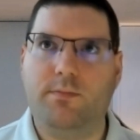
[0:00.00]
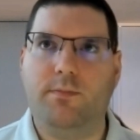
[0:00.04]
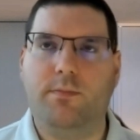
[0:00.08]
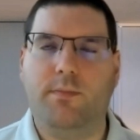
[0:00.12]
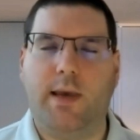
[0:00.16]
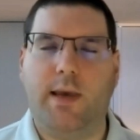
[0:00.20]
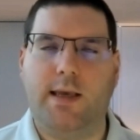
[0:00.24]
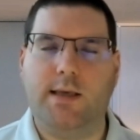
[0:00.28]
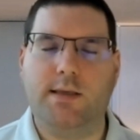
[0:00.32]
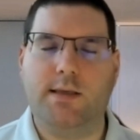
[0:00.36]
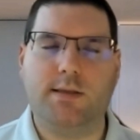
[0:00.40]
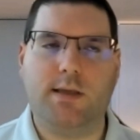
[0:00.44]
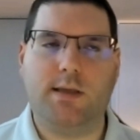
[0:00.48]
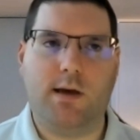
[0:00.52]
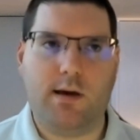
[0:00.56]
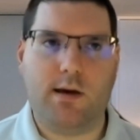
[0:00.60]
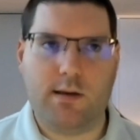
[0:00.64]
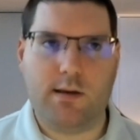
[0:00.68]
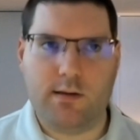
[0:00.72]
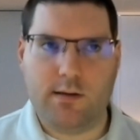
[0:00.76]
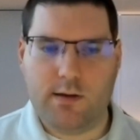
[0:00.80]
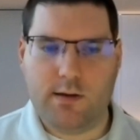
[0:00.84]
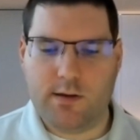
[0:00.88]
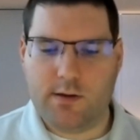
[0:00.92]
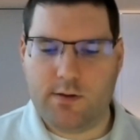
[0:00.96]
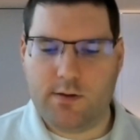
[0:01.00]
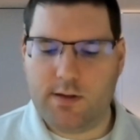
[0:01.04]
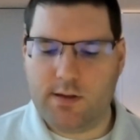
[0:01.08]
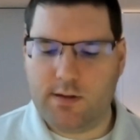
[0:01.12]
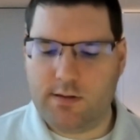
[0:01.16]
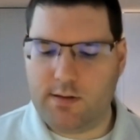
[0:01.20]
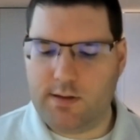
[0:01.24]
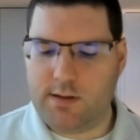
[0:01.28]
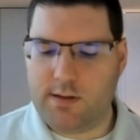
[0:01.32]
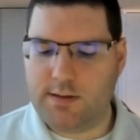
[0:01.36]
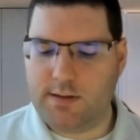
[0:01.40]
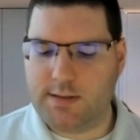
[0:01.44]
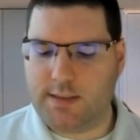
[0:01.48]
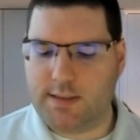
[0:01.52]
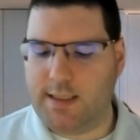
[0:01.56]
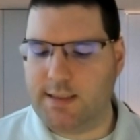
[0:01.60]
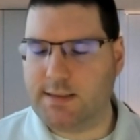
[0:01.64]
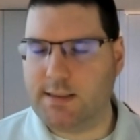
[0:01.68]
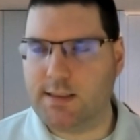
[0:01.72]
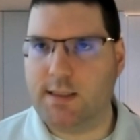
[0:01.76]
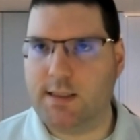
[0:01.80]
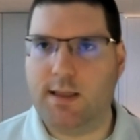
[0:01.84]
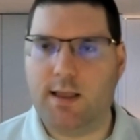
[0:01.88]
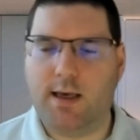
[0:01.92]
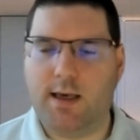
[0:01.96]
based on the size
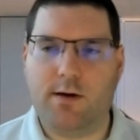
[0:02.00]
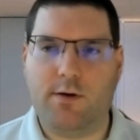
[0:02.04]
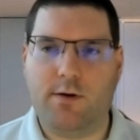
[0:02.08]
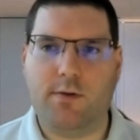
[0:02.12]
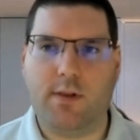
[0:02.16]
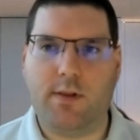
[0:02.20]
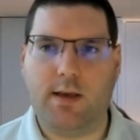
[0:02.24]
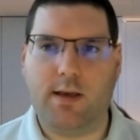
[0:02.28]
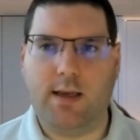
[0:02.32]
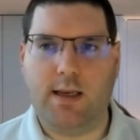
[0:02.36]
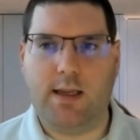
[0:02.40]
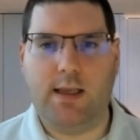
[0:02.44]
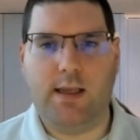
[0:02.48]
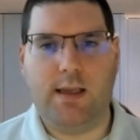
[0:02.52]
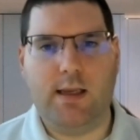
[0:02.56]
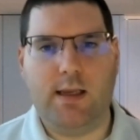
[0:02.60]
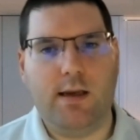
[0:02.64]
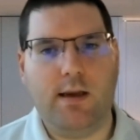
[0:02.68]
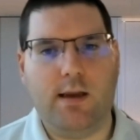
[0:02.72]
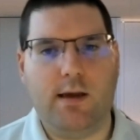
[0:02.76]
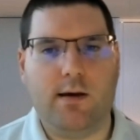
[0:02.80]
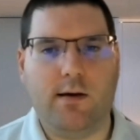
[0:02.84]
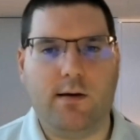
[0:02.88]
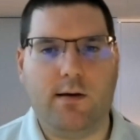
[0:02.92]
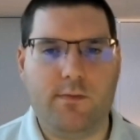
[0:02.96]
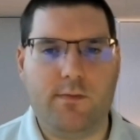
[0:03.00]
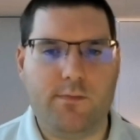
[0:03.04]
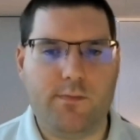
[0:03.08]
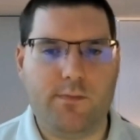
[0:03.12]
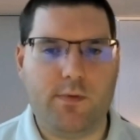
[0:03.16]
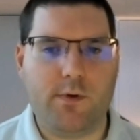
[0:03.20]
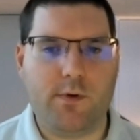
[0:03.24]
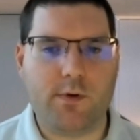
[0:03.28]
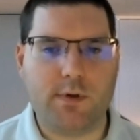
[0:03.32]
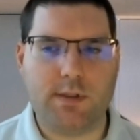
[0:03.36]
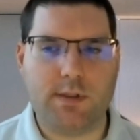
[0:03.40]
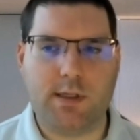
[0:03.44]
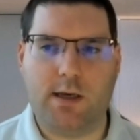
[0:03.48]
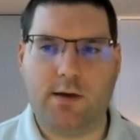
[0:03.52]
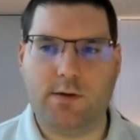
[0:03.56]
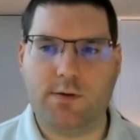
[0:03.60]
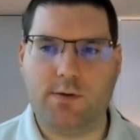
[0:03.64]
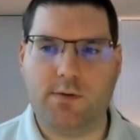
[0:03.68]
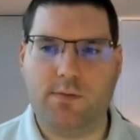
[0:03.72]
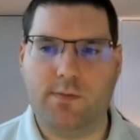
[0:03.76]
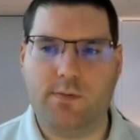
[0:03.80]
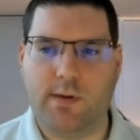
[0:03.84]
of the client or the need of their schedule,